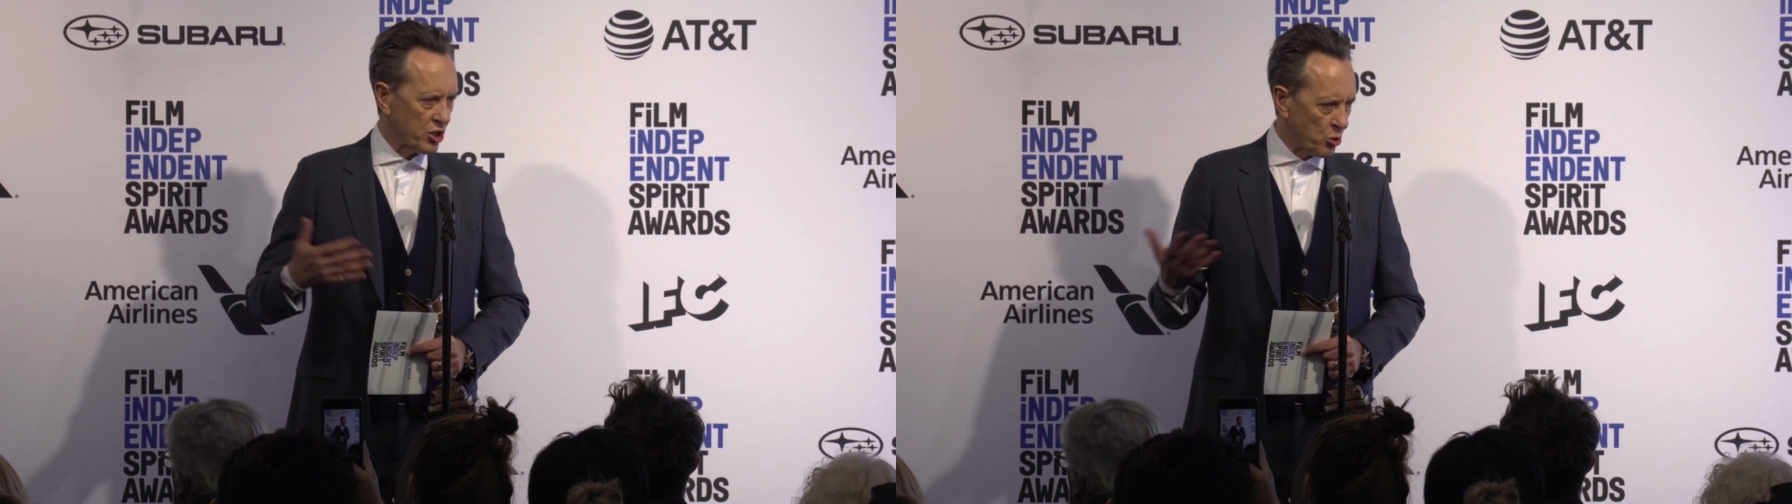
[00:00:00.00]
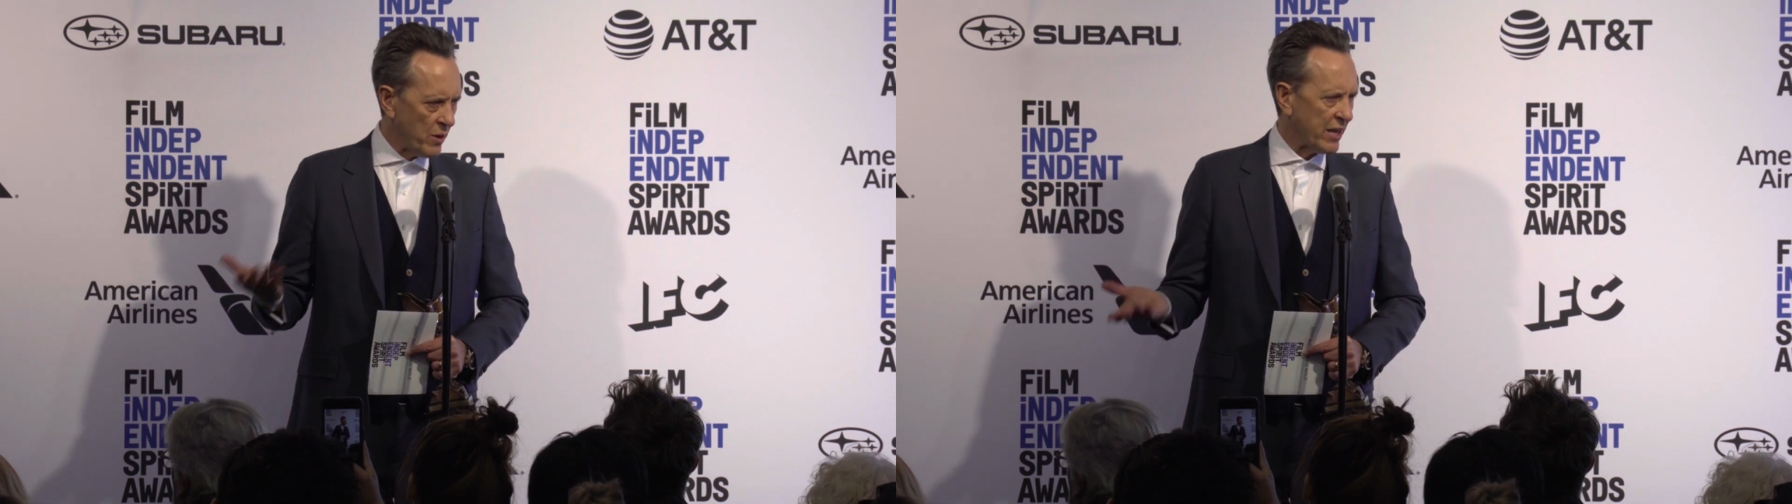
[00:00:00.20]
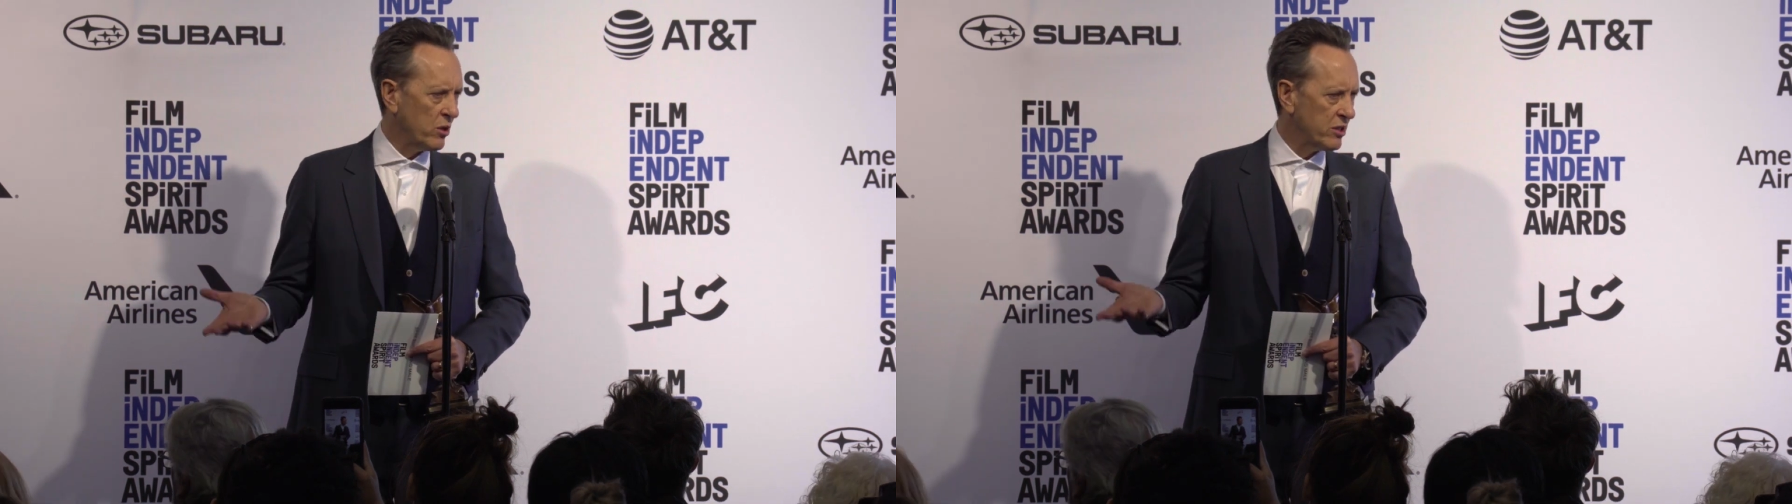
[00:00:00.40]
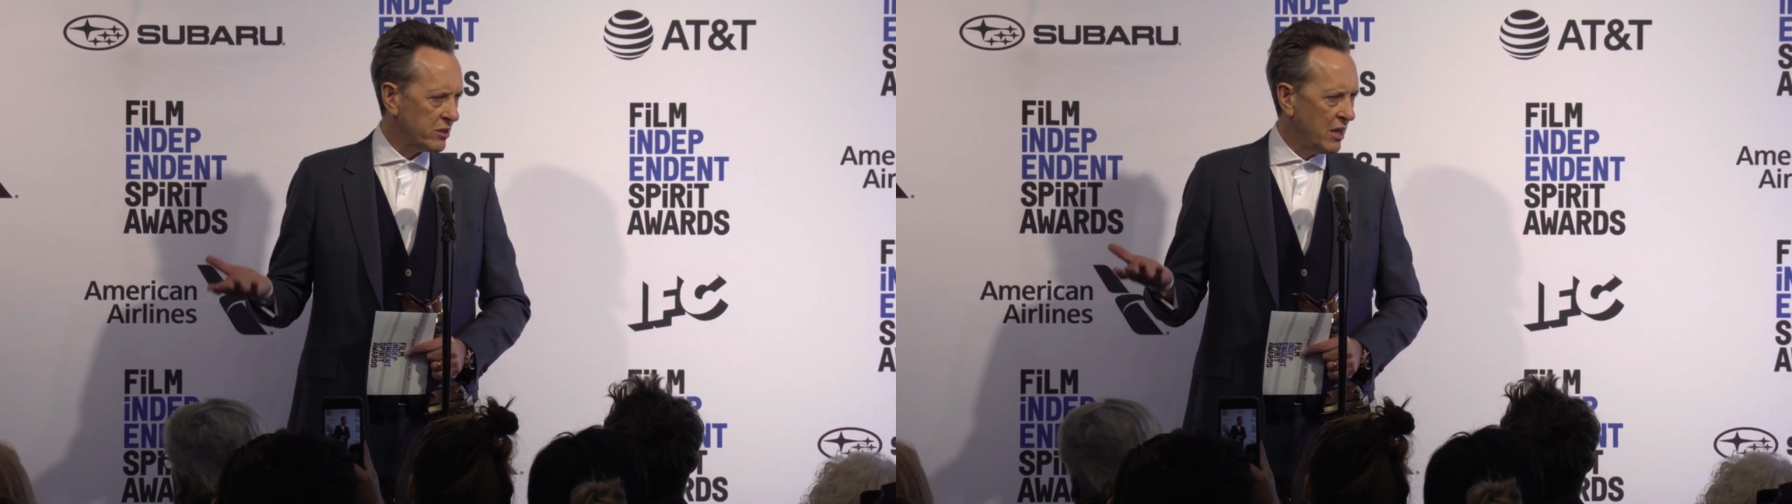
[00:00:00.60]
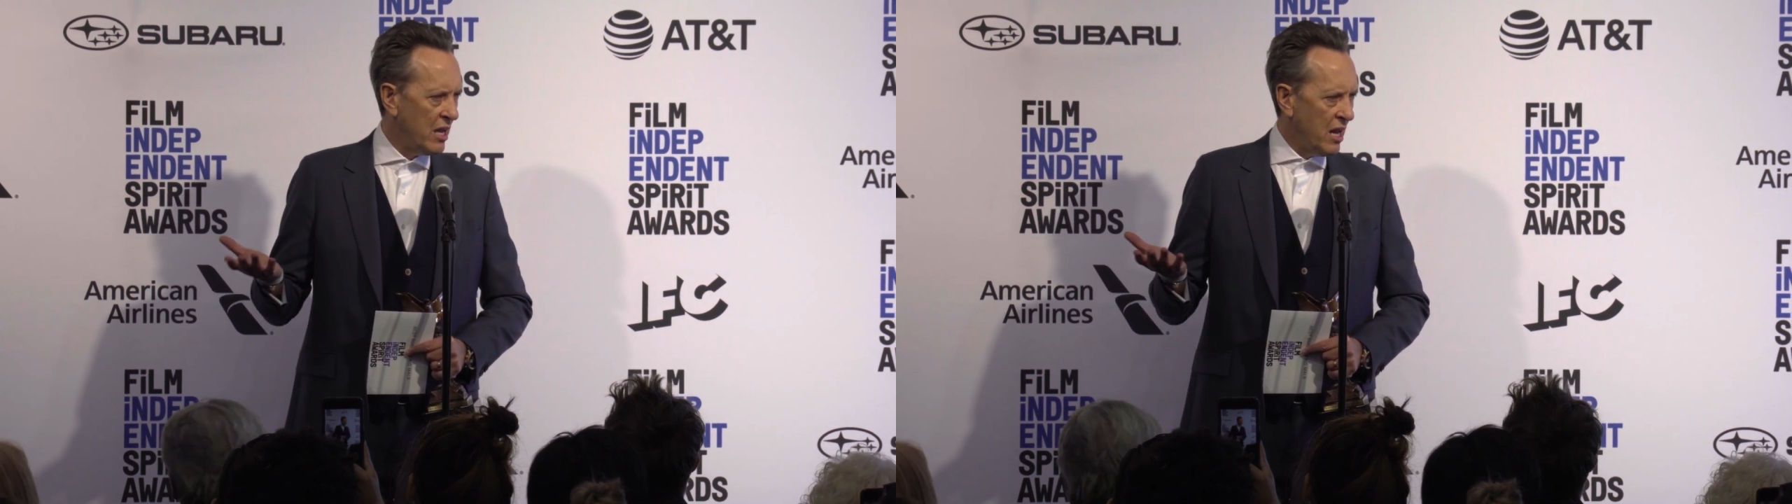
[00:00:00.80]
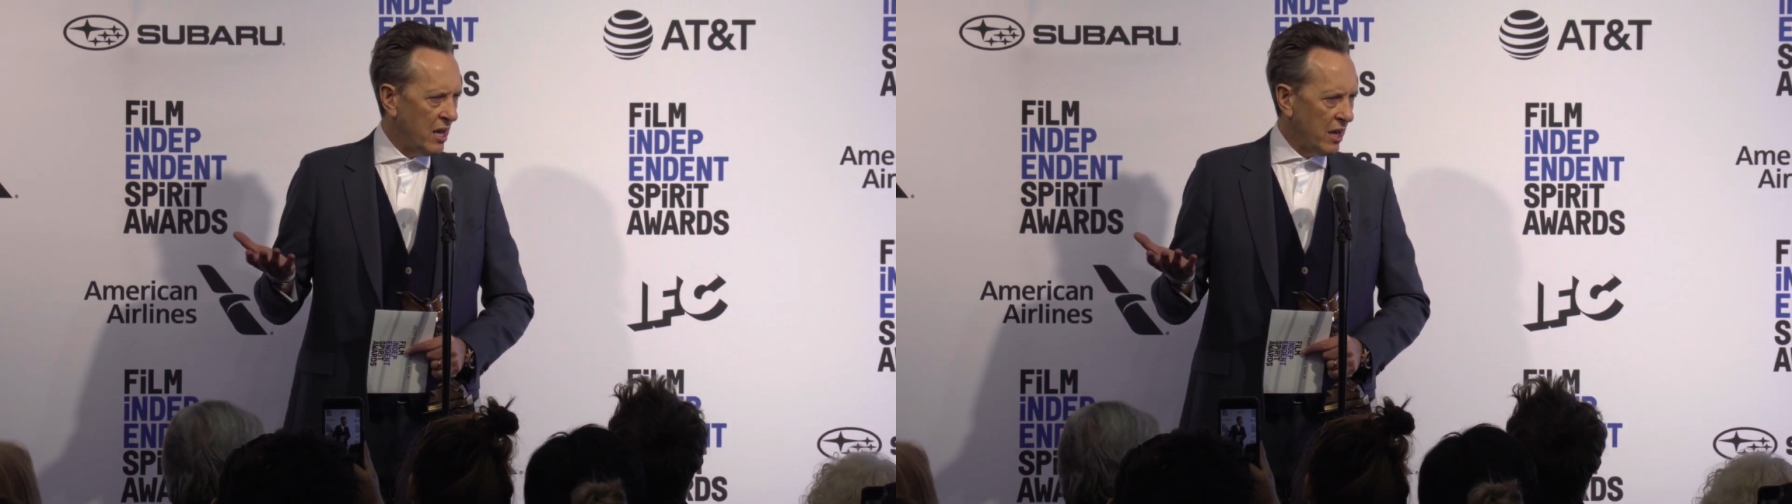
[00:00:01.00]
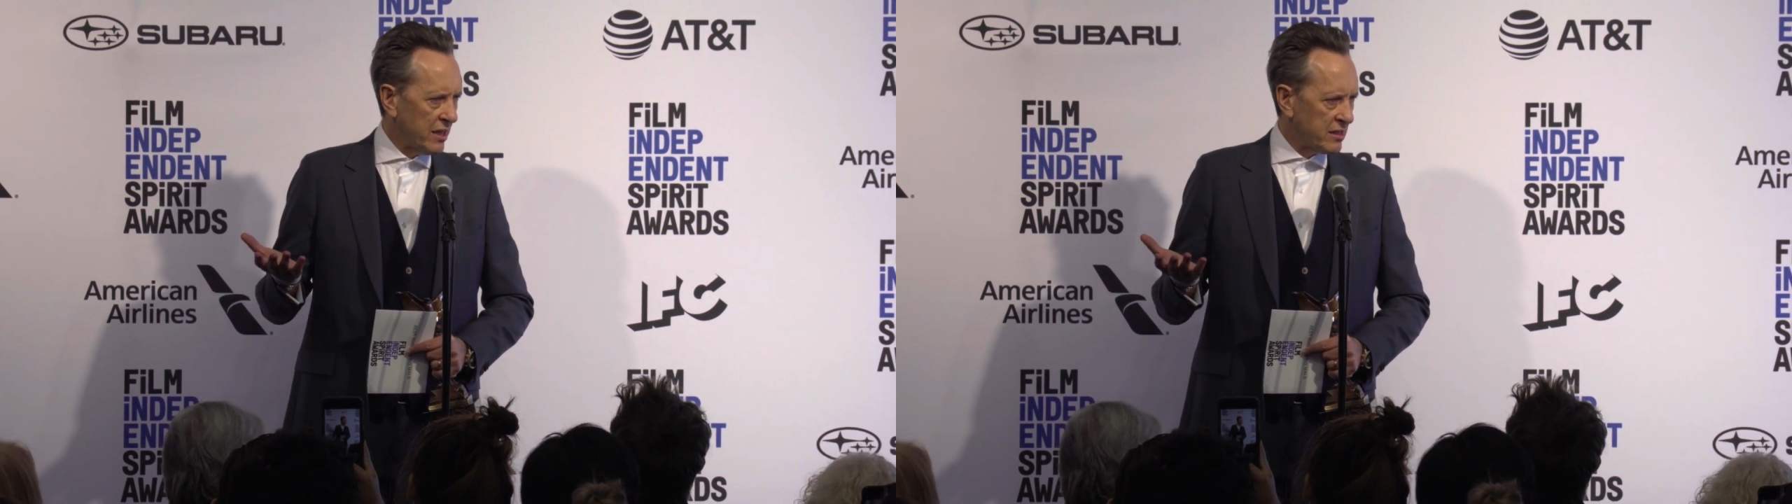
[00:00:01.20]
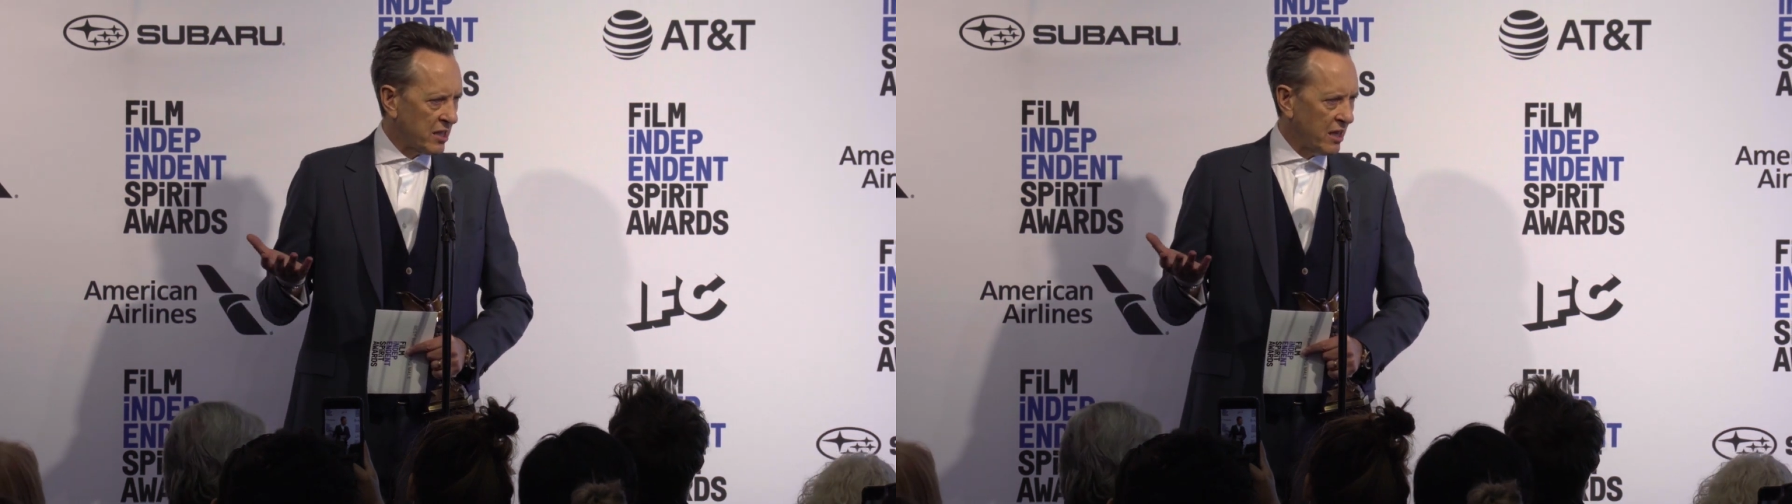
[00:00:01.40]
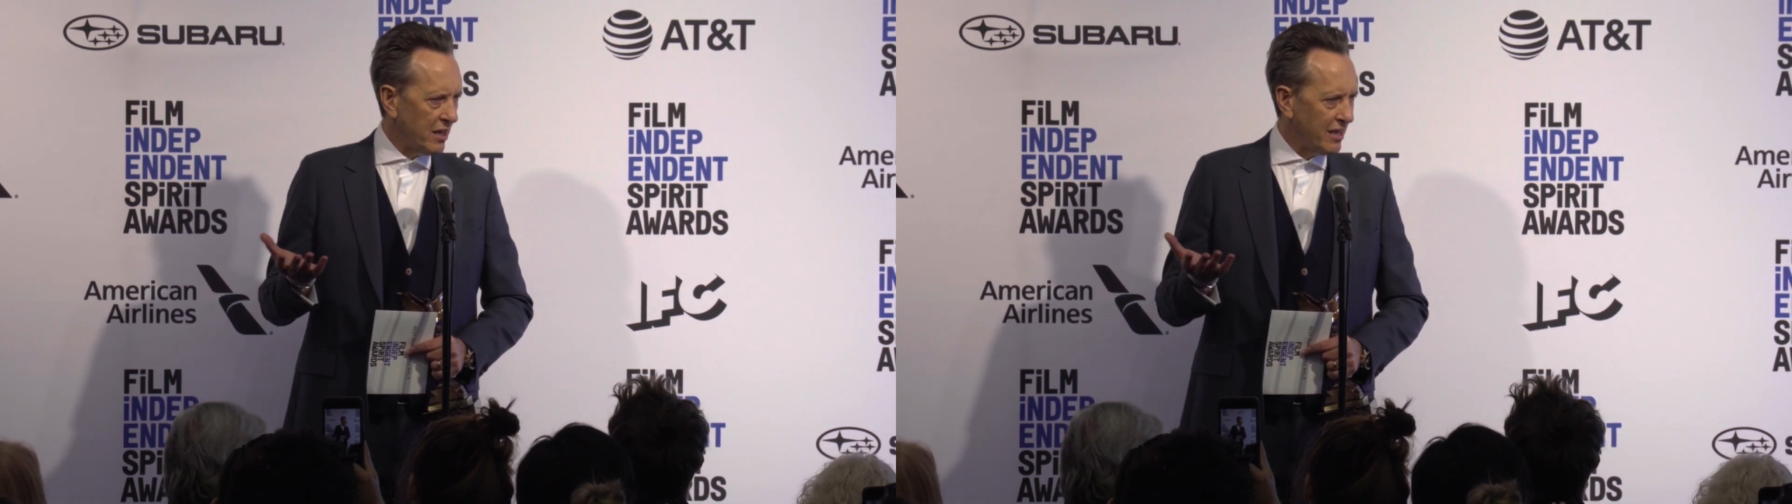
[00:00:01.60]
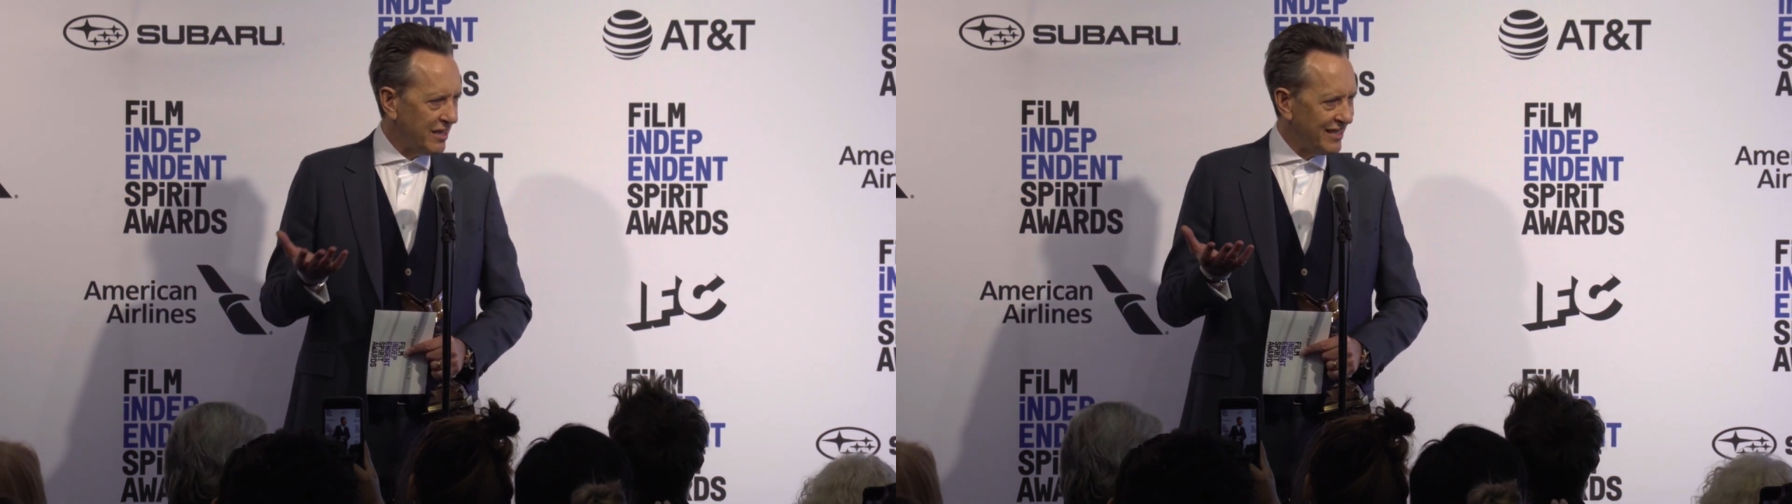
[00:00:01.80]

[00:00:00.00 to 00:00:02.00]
and schmequels, to